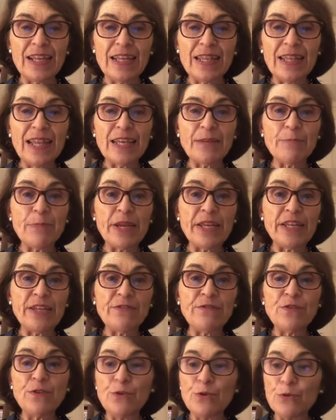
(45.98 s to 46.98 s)
Like many
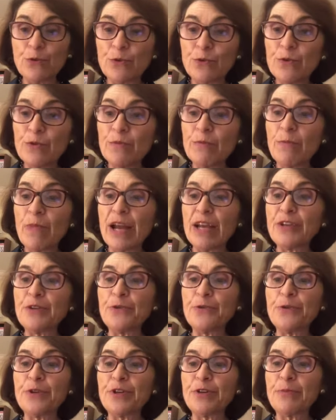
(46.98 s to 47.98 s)
of you, my
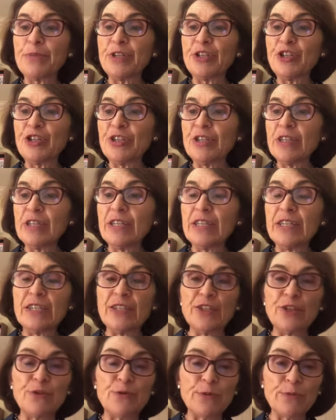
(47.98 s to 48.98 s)
career mission
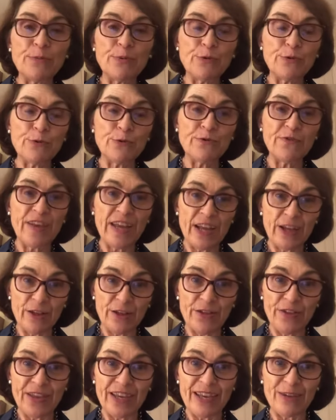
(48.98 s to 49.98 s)
is to improve
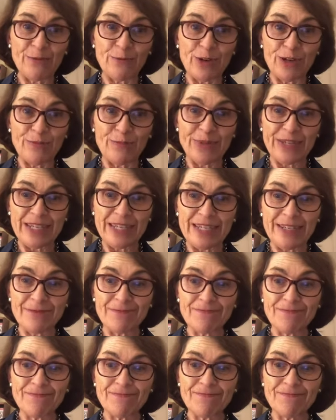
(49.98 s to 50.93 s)
health and well being.